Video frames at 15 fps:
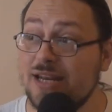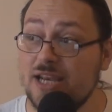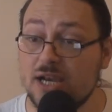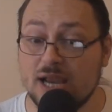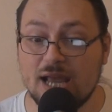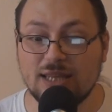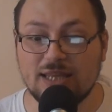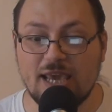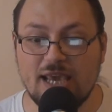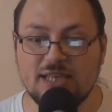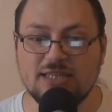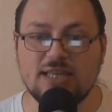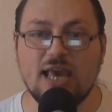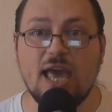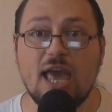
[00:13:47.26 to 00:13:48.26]
clear-cut
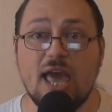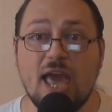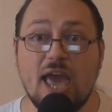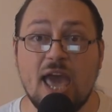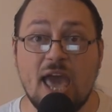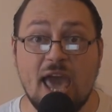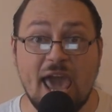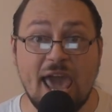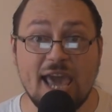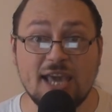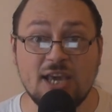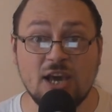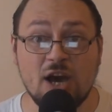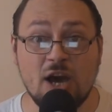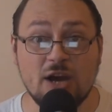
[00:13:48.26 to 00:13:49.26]
case.
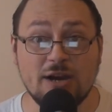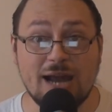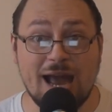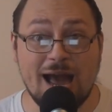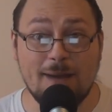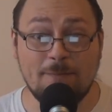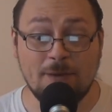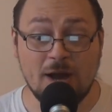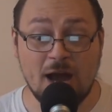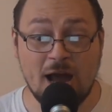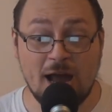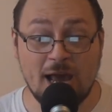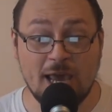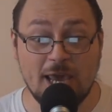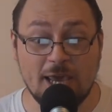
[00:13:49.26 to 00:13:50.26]
Hang her up
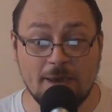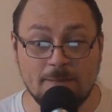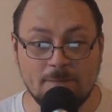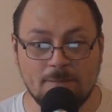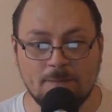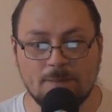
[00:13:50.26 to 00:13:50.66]
high.